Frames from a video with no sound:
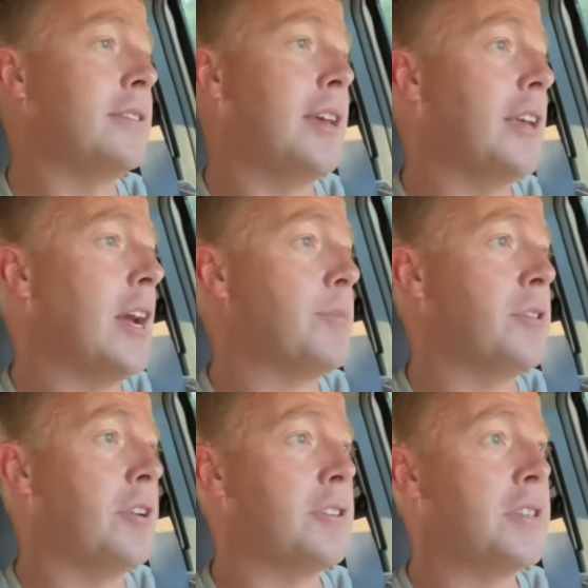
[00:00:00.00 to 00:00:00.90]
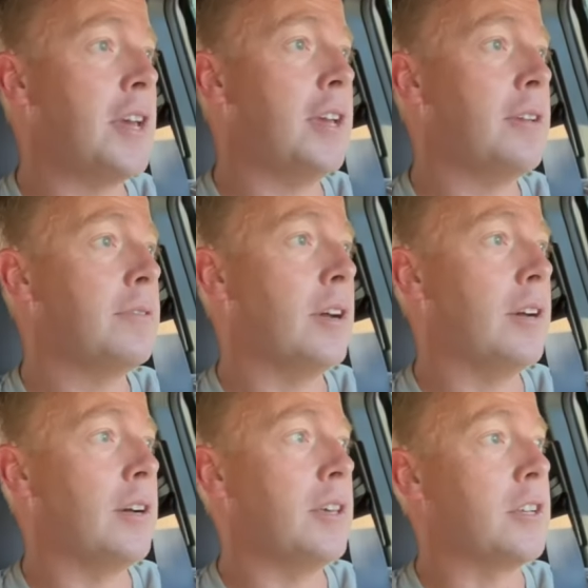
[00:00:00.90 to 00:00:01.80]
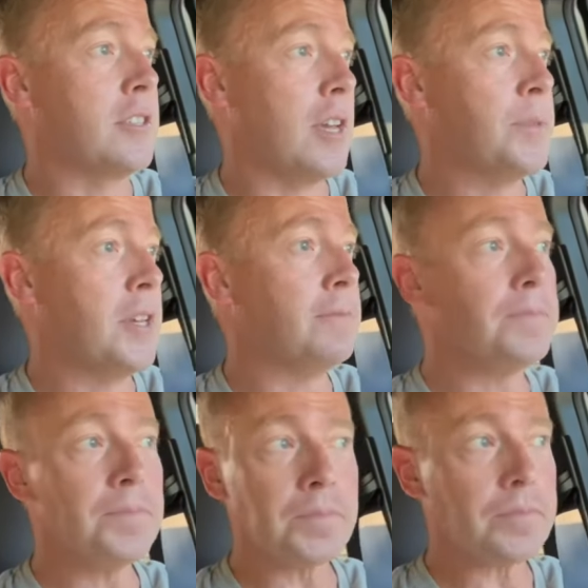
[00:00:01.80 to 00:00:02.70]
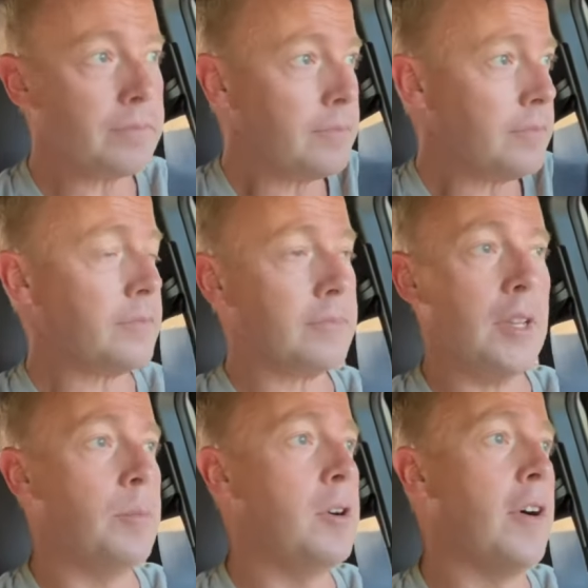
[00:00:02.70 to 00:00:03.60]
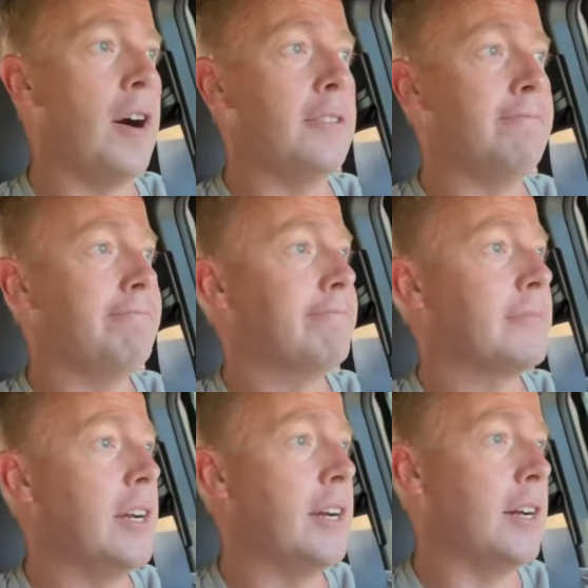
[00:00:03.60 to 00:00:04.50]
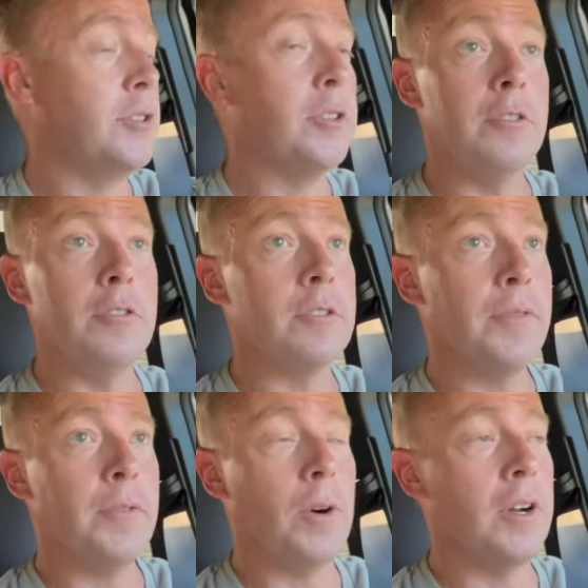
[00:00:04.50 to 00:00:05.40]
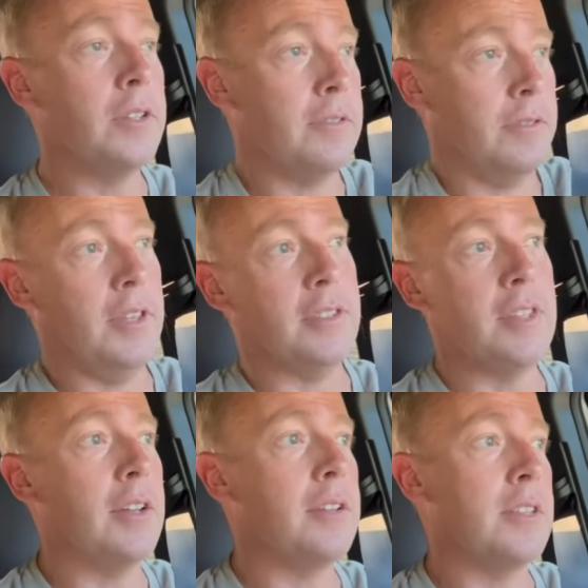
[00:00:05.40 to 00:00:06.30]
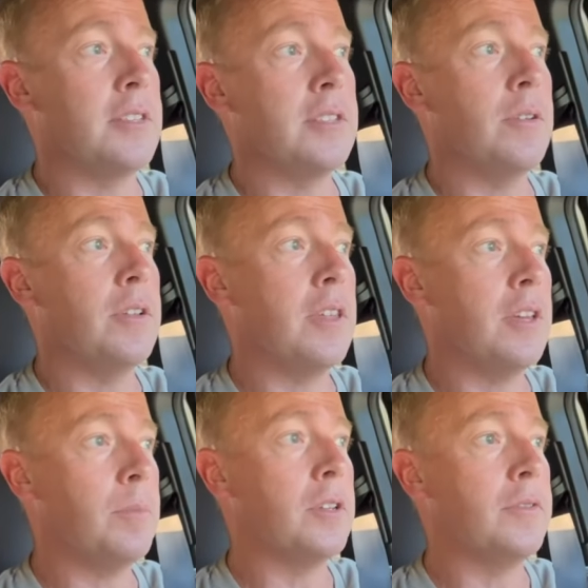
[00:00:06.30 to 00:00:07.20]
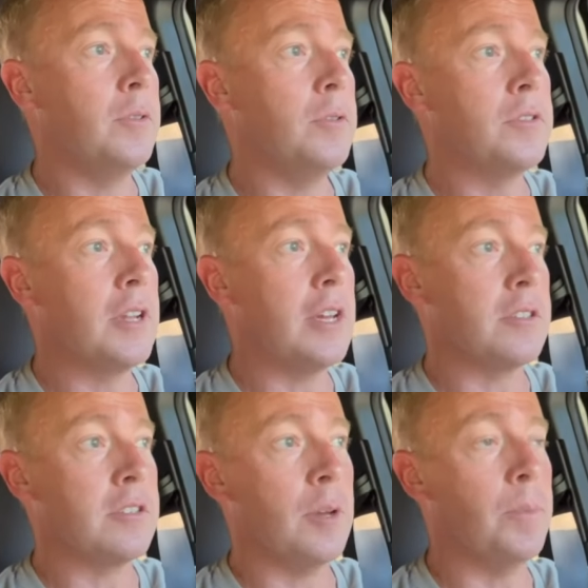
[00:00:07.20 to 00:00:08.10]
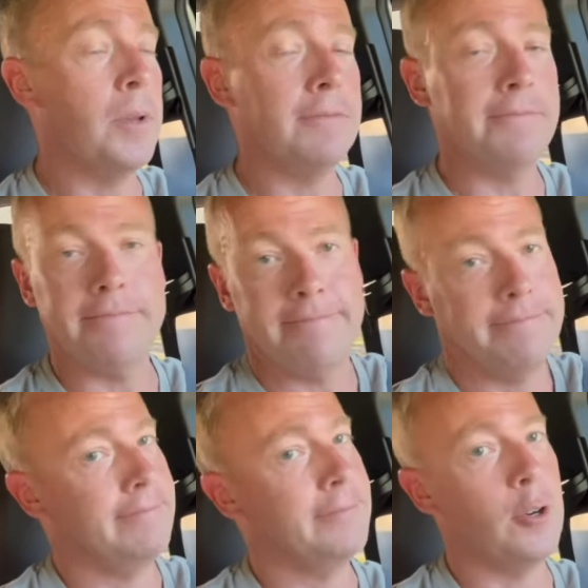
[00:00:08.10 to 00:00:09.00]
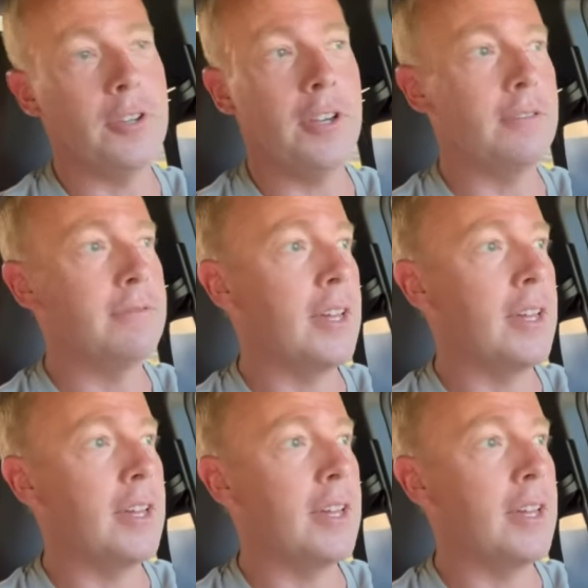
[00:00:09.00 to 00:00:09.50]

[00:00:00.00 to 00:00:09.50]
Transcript: Dating apps are here to stay. Uh, accept it. Move on. Uh, you can use them if you want. It's not a necessary thing, but if you use it as a supplement, all good.